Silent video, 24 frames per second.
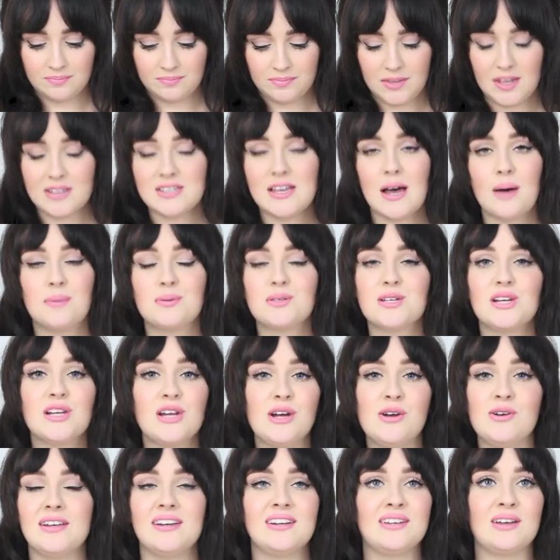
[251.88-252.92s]
There's
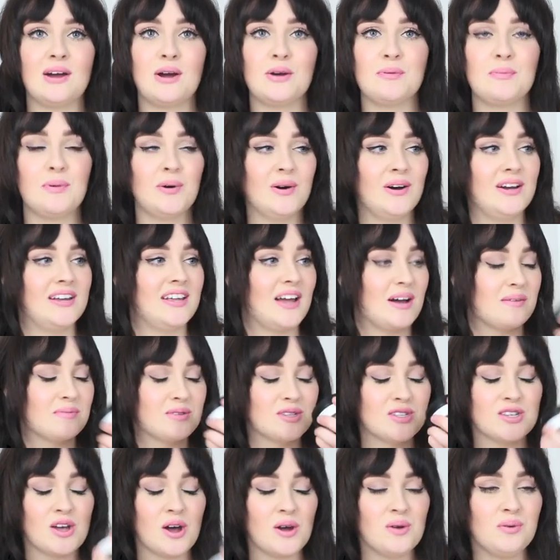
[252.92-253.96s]
absolutely no point. I'm
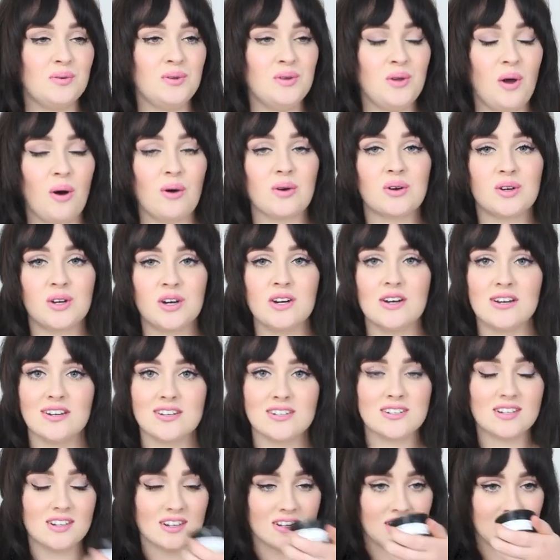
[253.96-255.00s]
so not
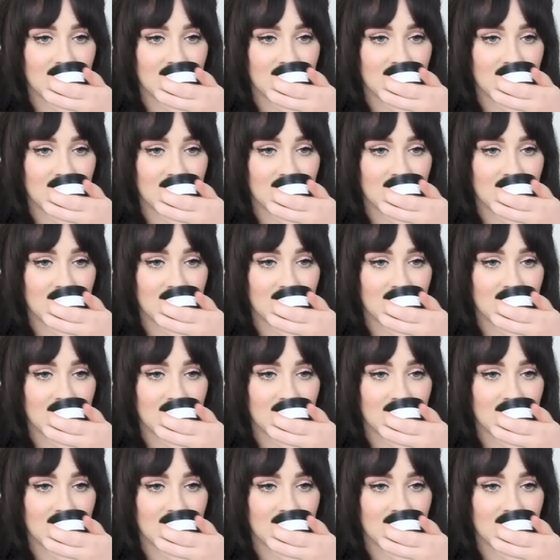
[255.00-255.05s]
good.